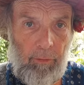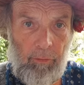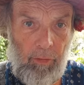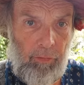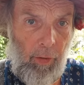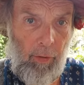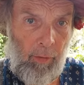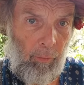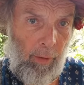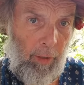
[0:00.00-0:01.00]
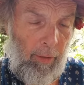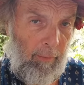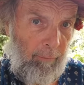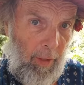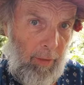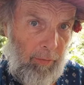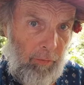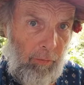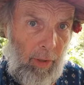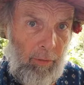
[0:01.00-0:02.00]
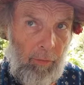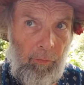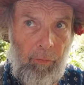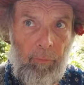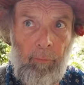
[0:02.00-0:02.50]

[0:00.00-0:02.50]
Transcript: she's not aware of Eddie's greatness.